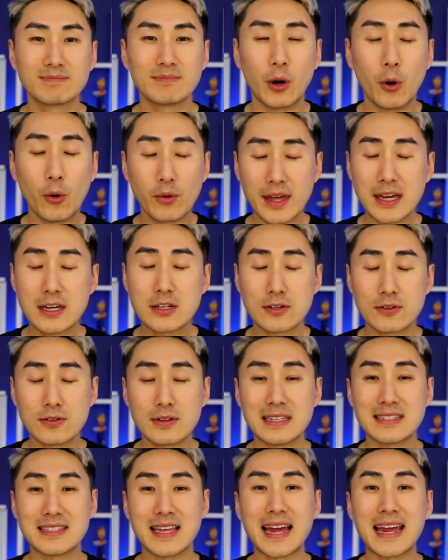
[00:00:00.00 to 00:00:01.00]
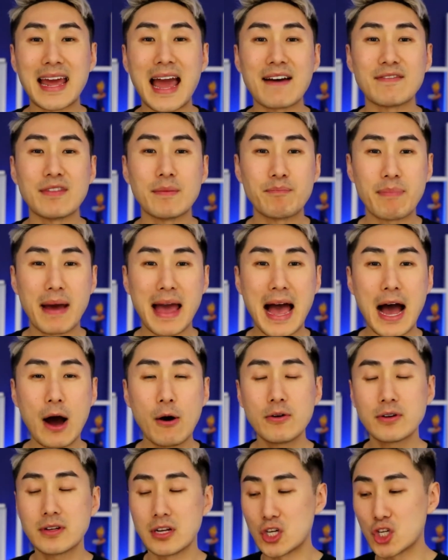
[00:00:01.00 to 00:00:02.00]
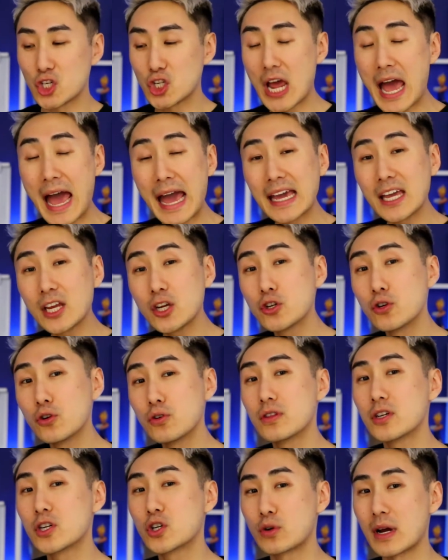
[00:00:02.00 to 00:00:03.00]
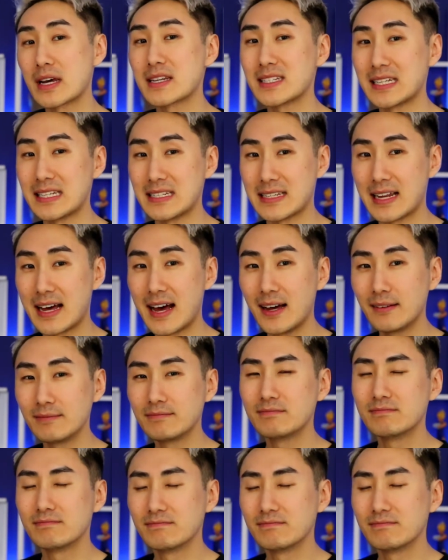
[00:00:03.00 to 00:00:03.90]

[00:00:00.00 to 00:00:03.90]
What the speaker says: all they do is they have the power to change who the trustees are,